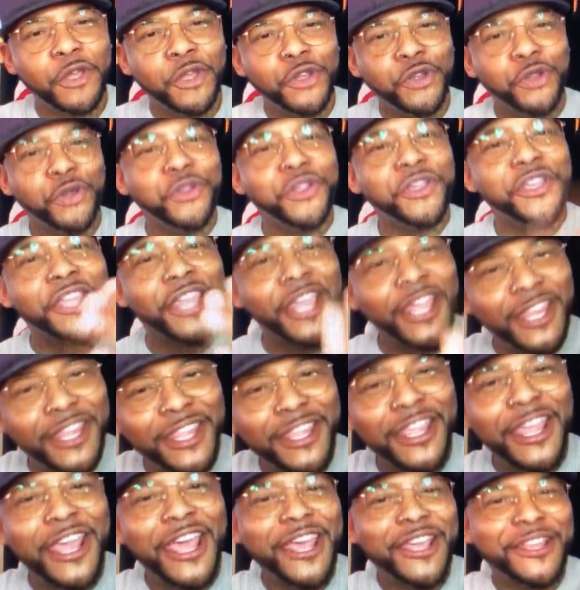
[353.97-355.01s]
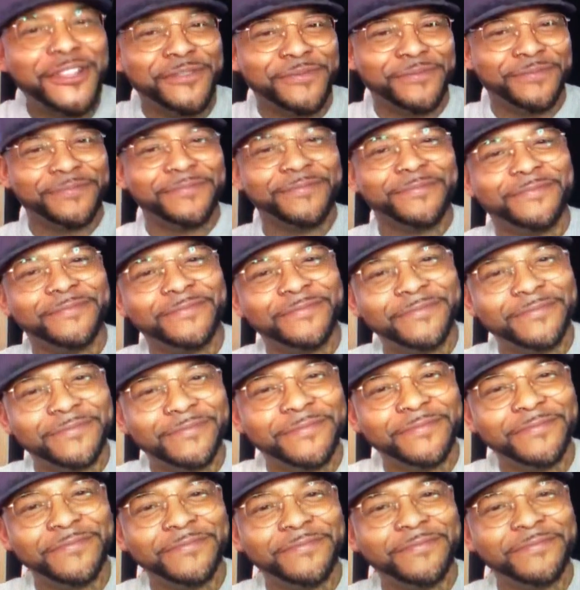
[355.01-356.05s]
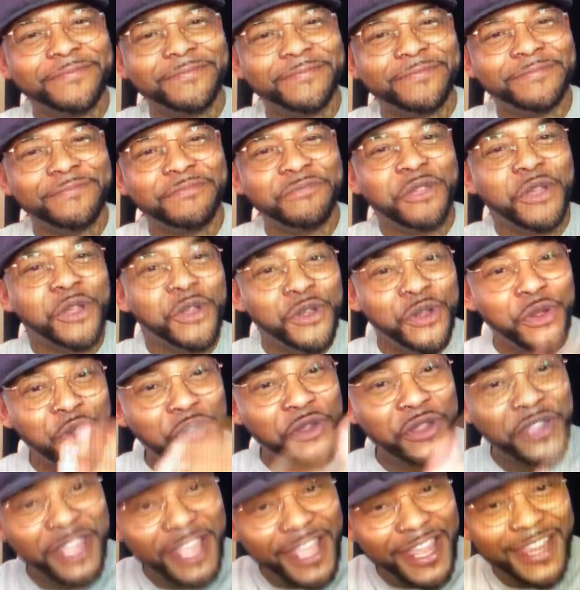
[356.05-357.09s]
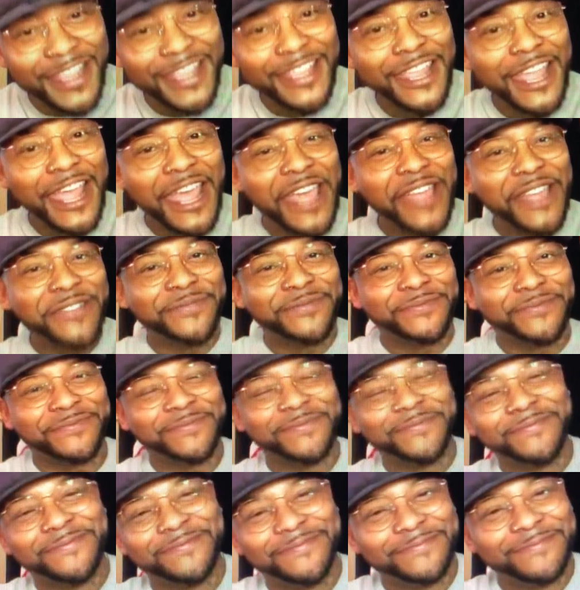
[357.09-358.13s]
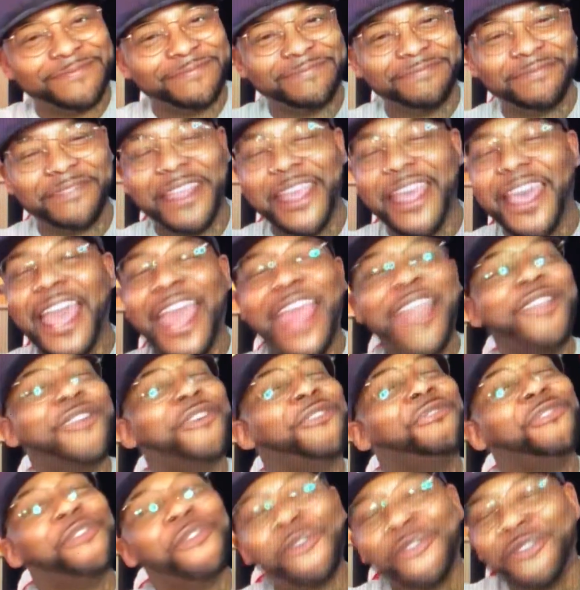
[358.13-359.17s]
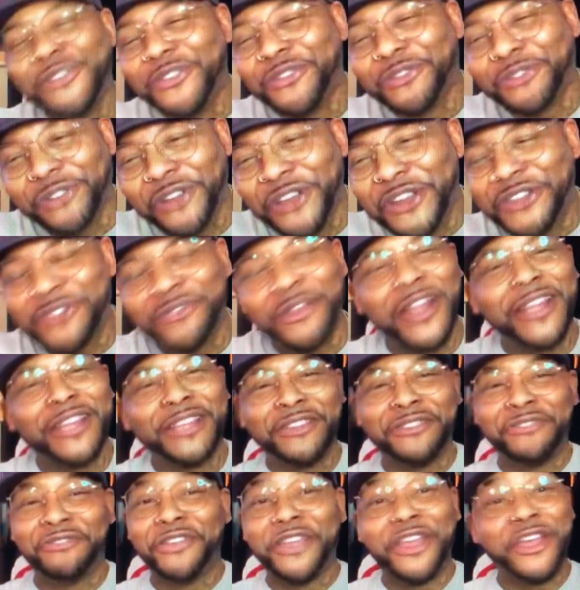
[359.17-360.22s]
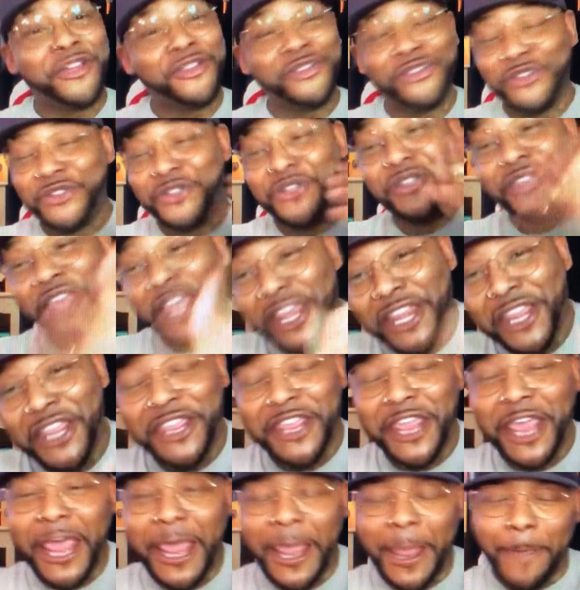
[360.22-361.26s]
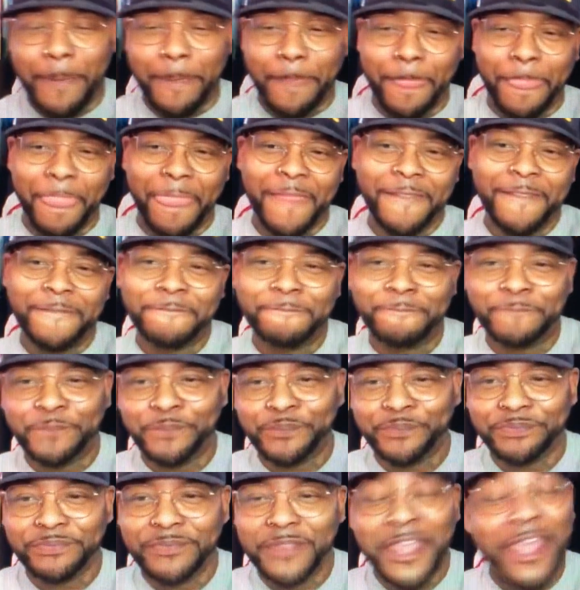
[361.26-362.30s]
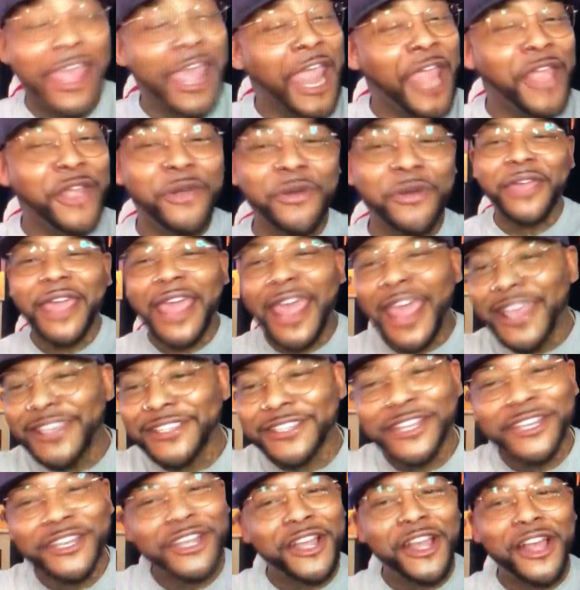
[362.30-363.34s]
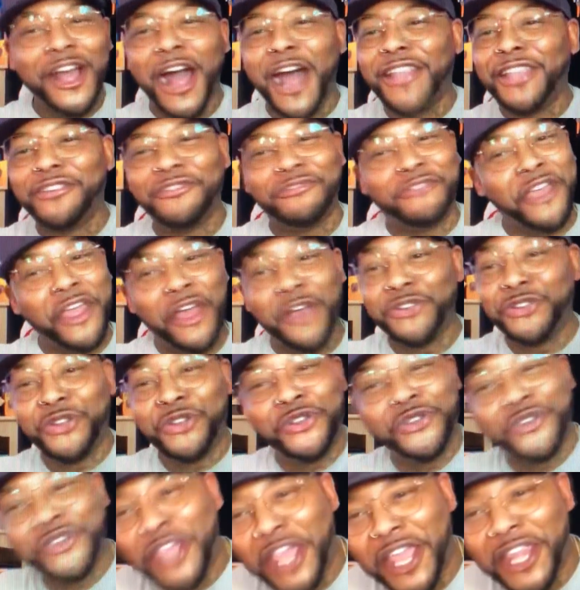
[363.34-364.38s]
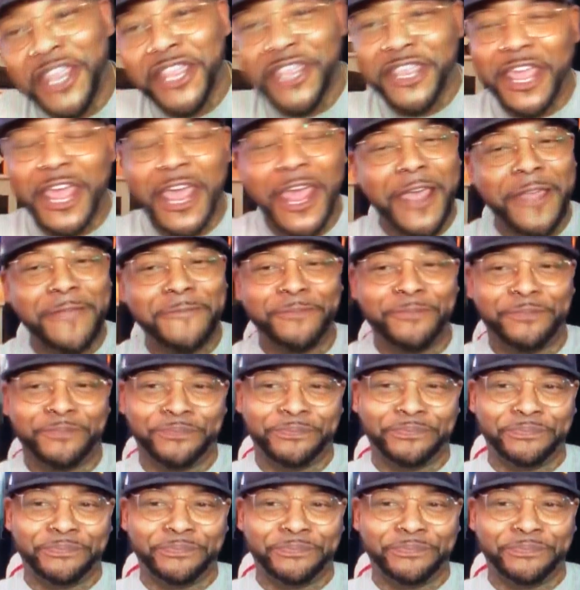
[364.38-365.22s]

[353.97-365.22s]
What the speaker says: Do you get it yet? Do you get it yet? Ain't no food in the refrigerator, Lavelle. Do you get it yet? Ain't gas in the car, Lavelle. Do you get it yet?